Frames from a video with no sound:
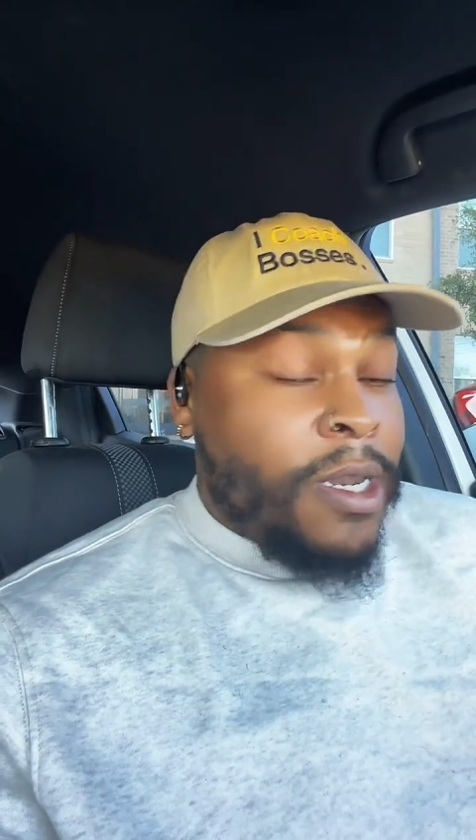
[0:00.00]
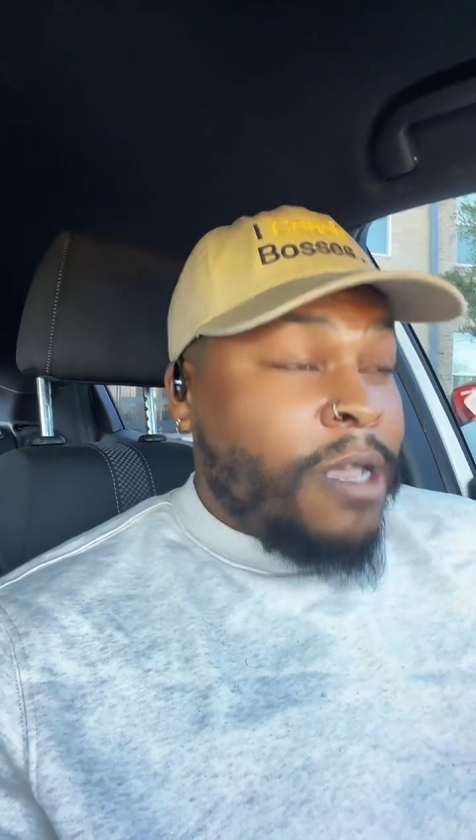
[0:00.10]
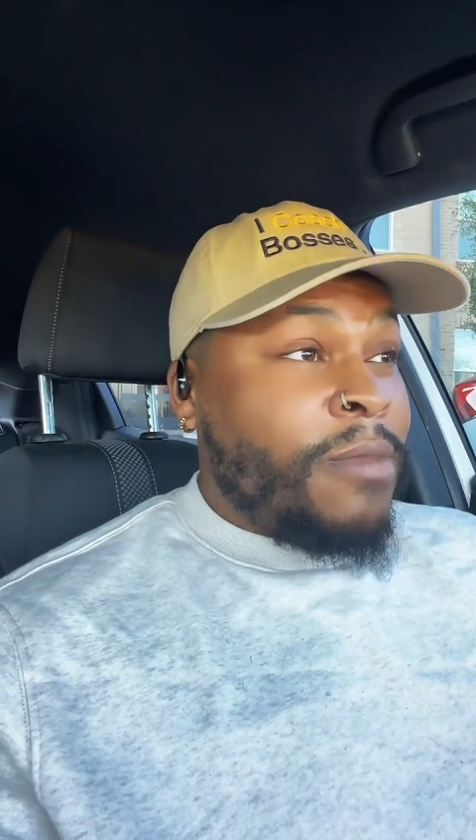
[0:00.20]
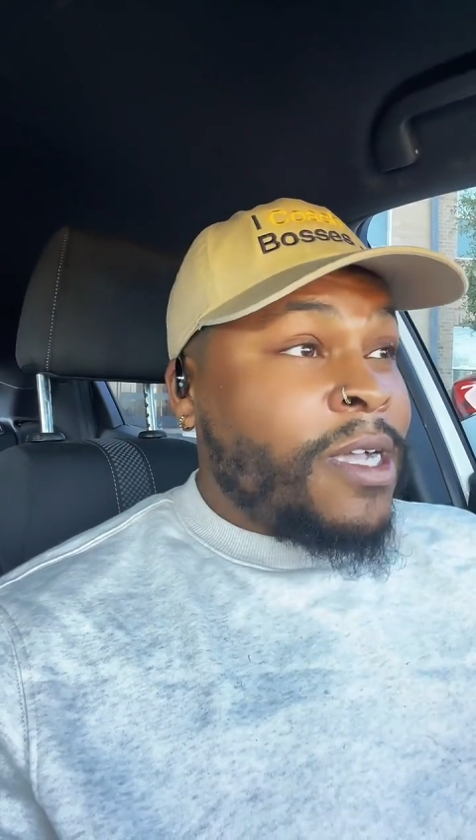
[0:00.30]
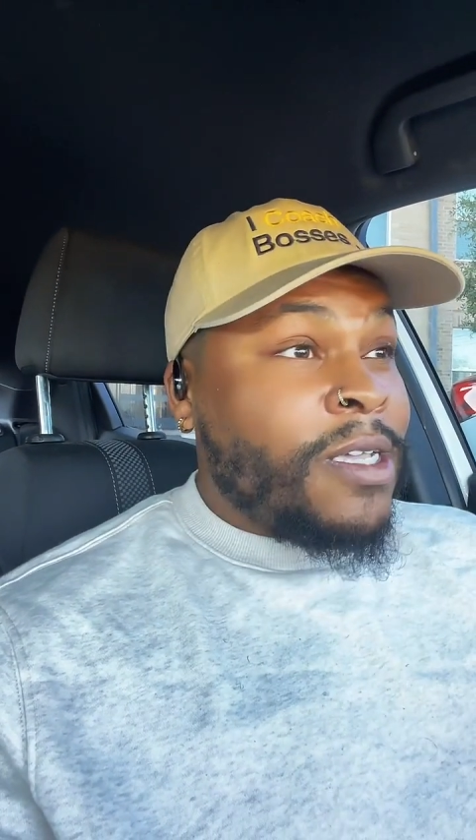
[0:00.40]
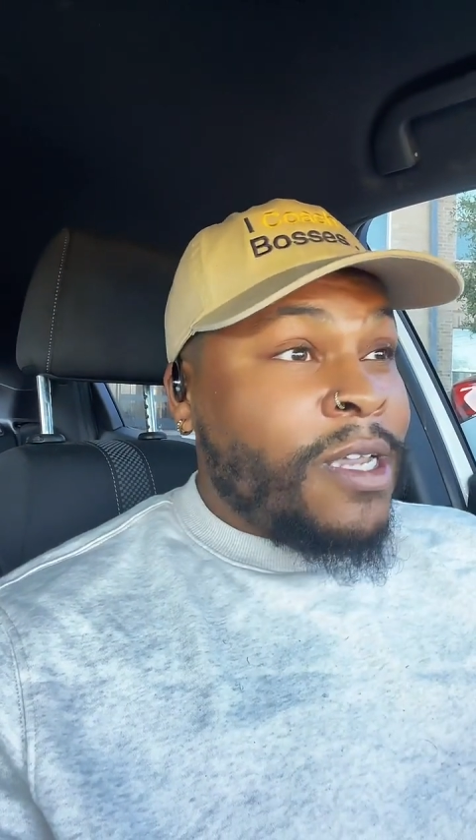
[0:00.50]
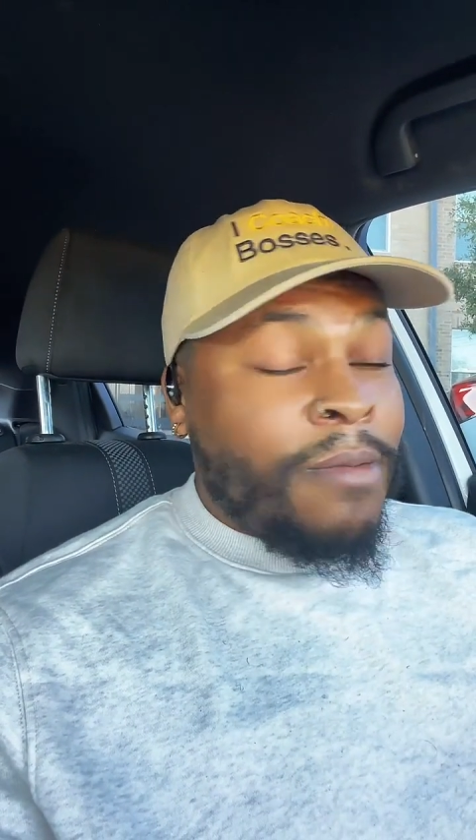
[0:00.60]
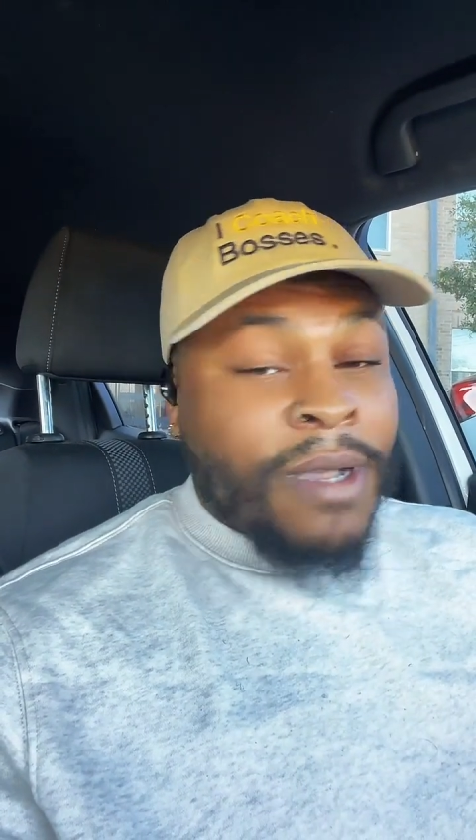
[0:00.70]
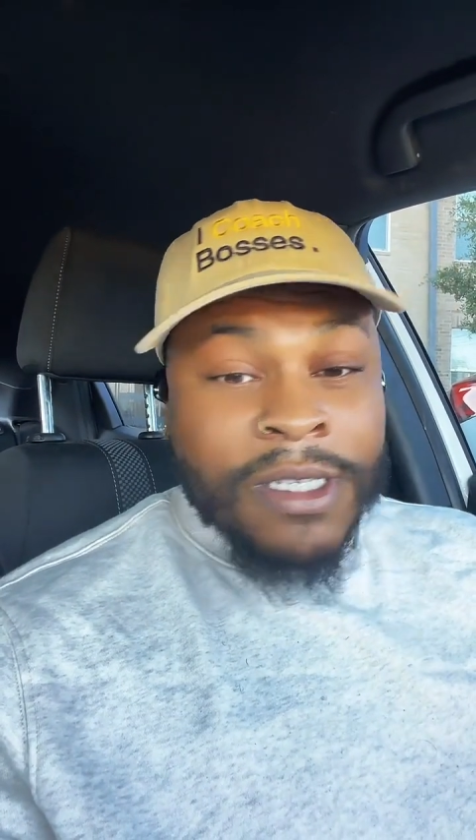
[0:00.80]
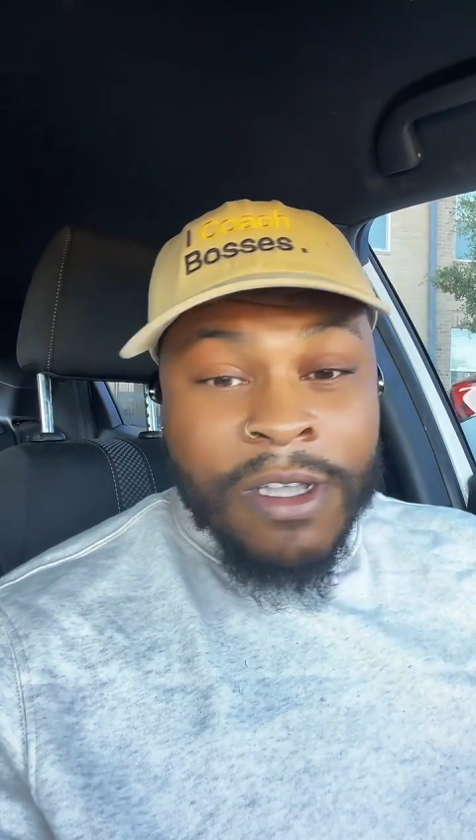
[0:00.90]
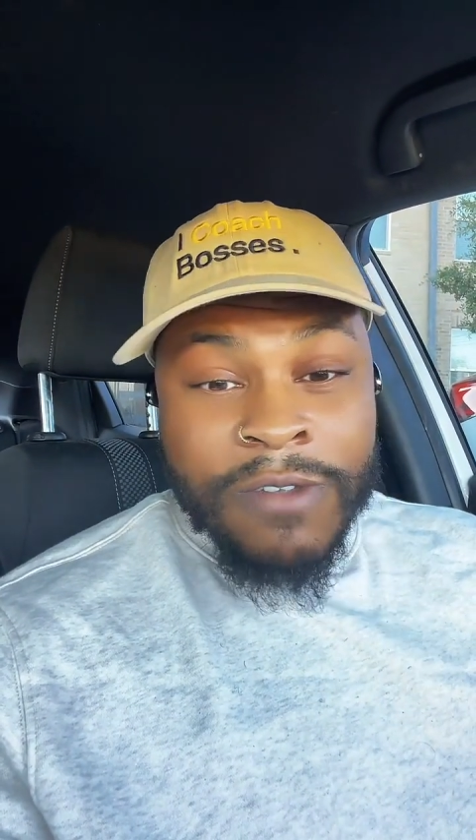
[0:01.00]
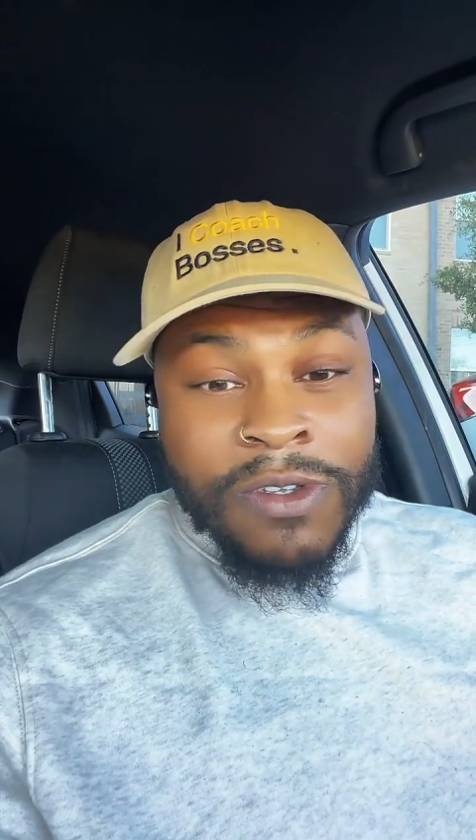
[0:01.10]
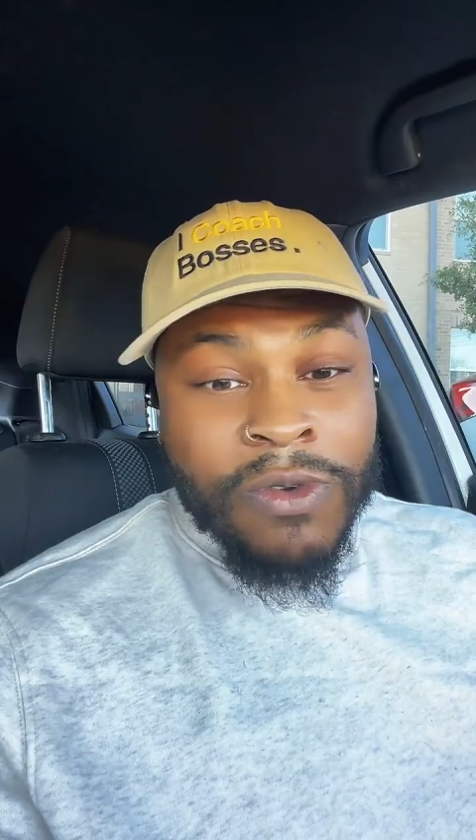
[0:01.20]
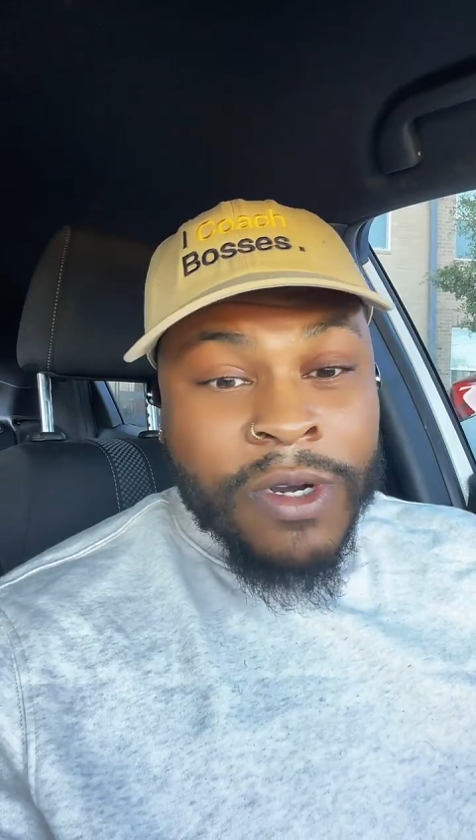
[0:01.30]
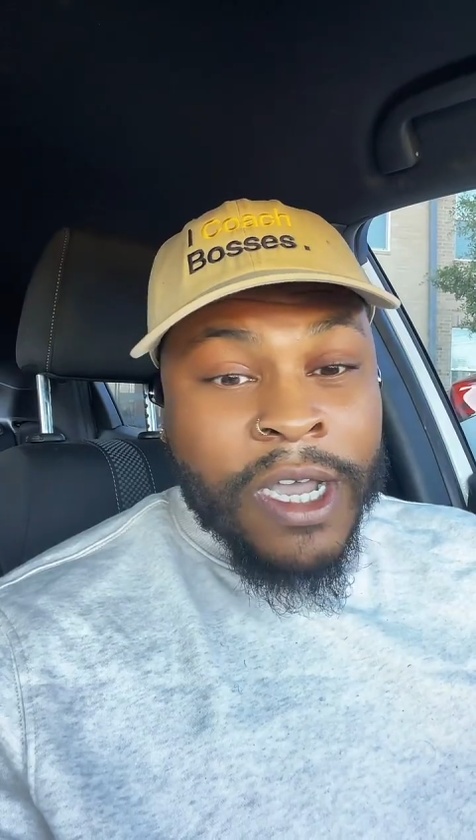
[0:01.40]
But it ain't my
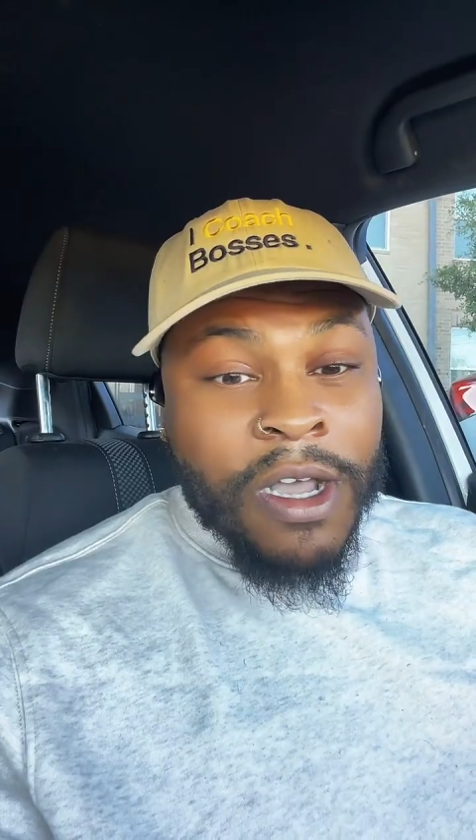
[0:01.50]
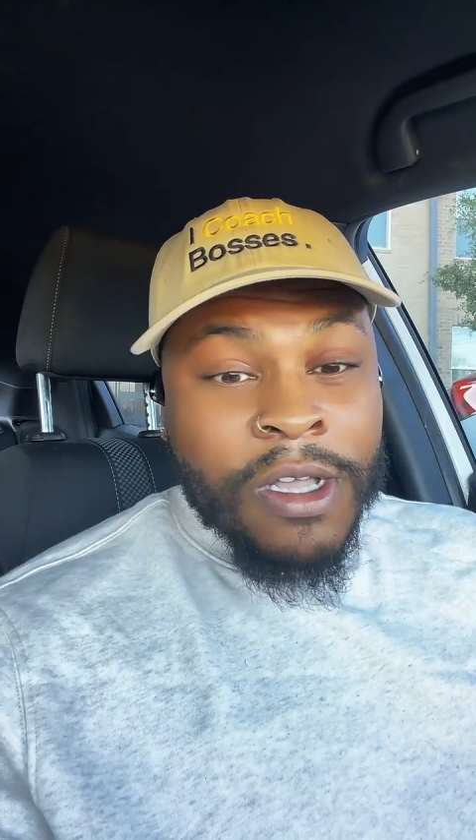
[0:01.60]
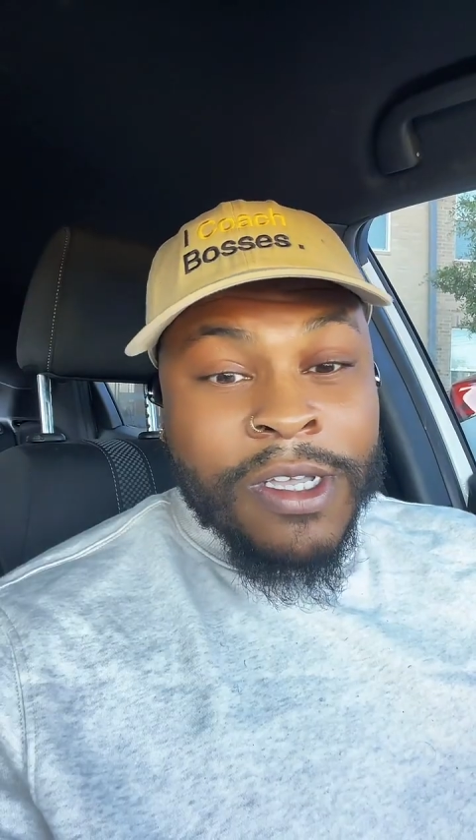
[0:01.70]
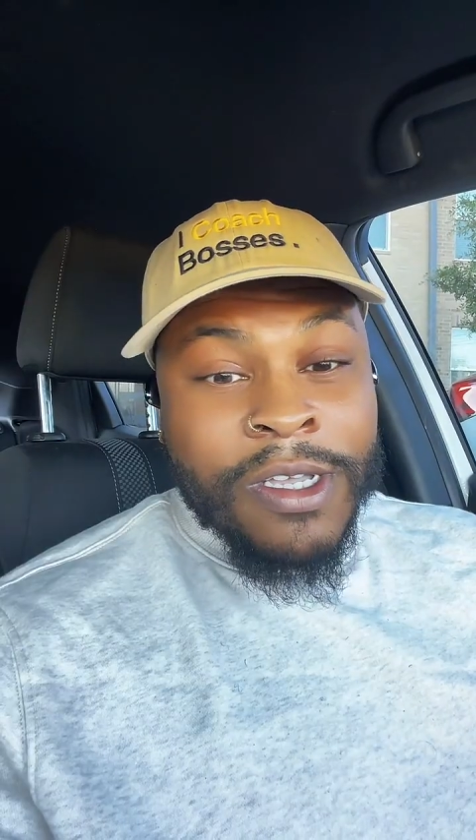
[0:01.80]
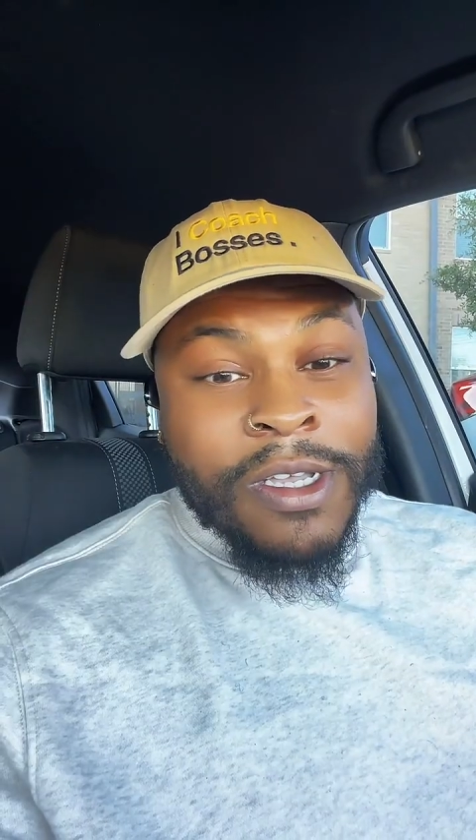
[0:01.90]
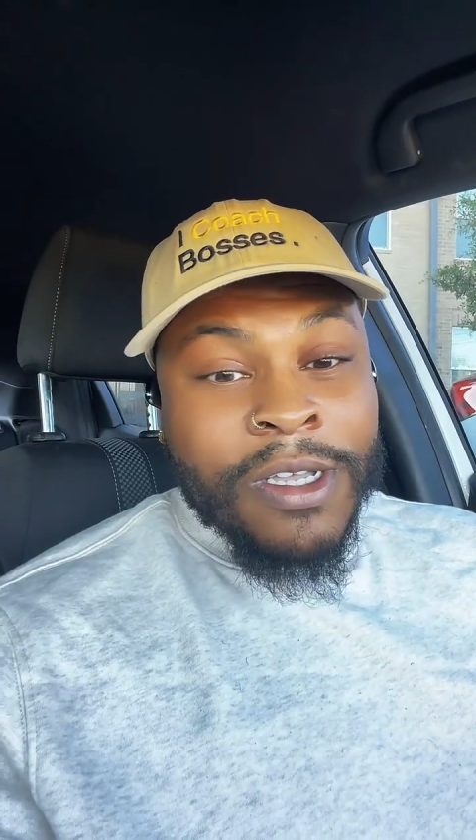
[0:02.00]
stuff to sort out.